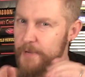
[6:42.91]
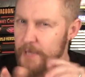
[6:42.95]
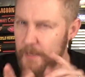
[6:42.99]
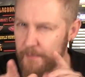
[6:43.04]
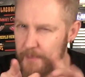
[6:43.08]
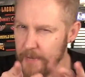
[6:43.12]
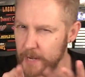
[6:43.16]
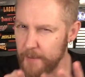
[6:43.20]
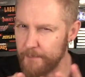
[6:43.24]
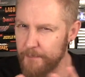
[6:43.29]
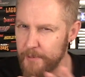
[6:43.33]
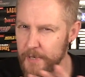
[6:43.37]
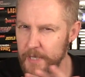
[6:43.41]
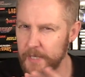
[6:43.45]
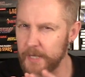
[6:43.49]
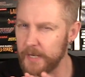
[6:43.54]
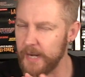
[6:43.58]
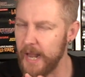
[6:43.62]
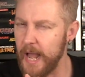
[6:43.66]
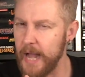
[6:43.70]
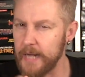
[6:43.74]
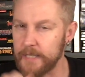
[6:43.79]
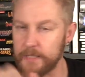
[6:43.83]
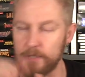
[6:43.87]
You can be a pretty
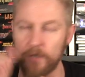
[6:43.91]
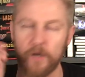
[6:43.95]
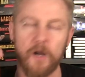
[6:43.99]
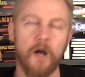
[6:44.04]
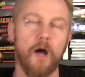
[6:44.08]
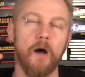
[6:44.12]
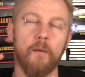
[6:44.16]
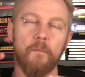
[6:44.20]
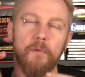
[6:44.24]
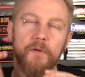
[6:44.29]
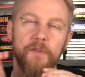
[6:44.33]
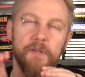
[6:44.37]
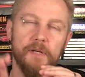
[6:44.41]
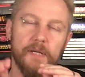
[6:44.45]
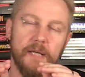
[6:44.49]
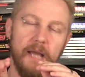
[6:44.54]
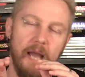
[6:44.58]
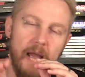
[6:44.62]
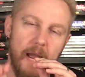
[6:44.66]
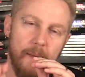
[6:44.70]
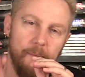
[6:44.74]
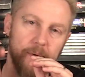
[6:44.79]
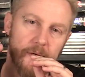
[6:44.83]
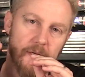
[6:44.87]
good actor, but the
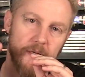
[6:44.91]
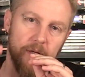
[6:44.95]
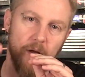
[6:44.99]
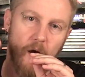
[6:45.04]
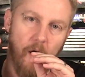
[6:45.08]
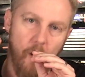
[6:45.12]
camera can